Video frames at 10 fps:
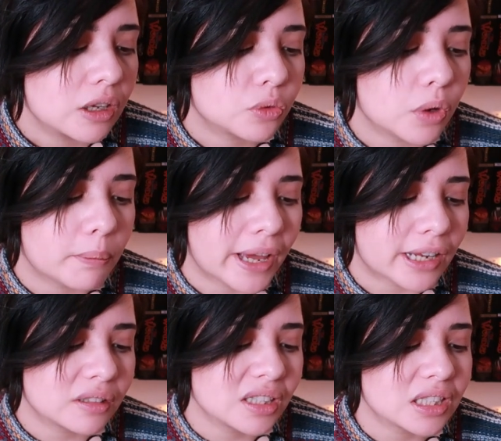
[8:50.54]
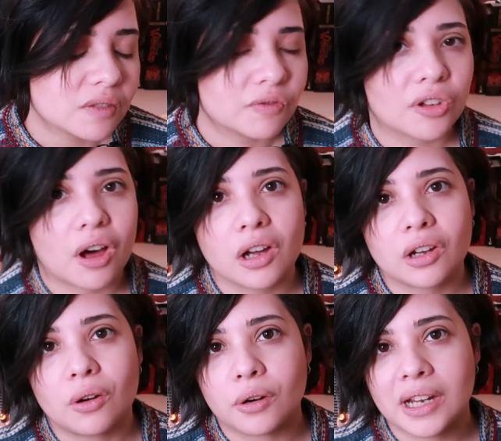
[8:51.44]
to abandon his
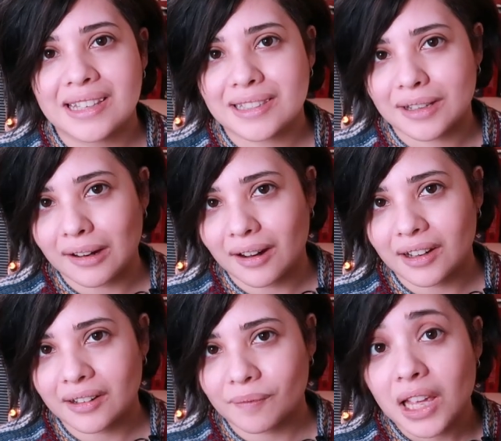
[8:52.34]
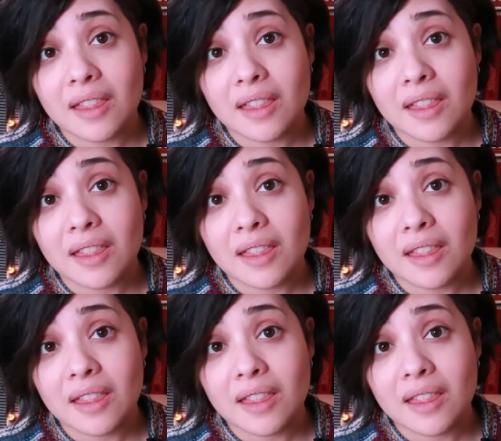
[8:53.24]
flock or his god.